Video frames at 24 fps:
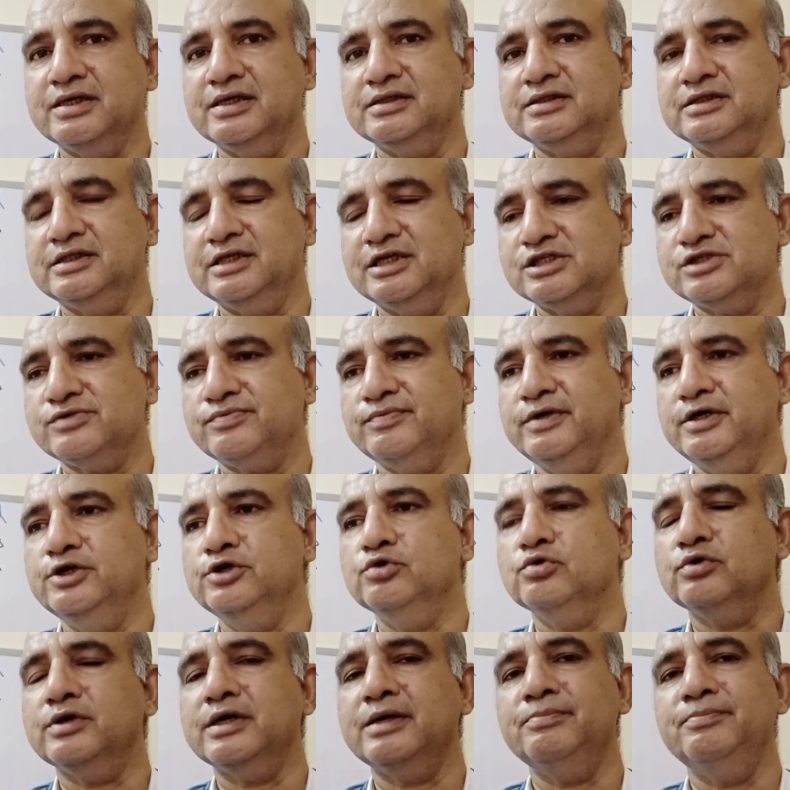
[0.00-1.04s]
In this way you
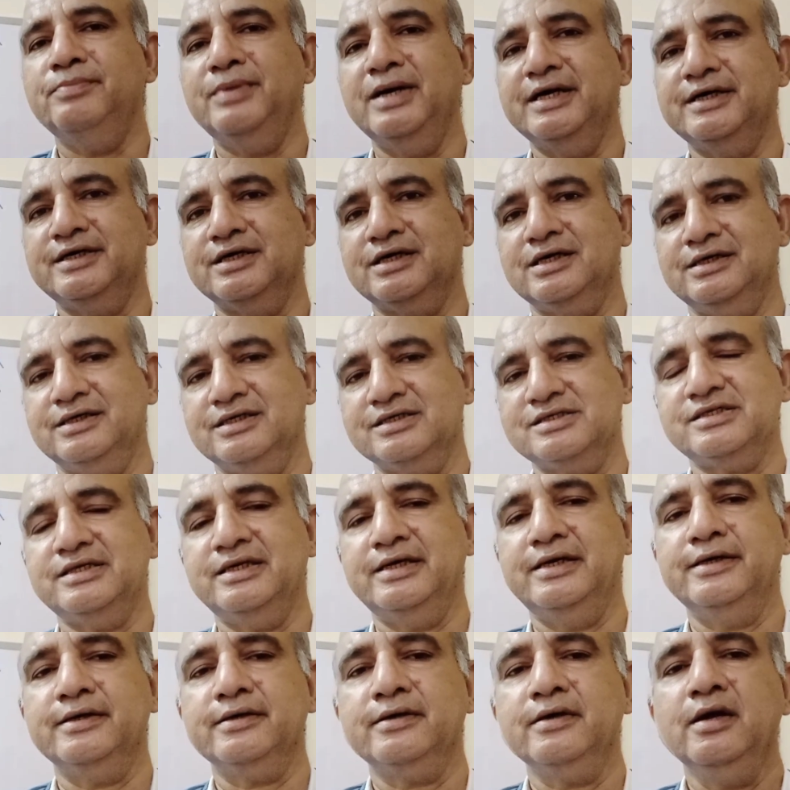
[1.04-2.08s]
can better
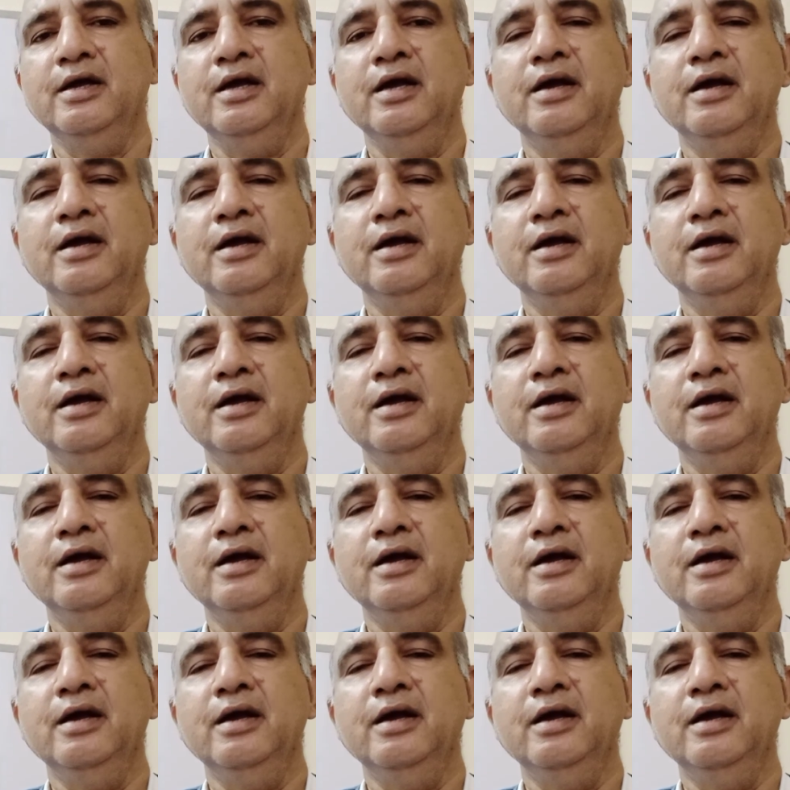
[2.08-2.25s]
understand.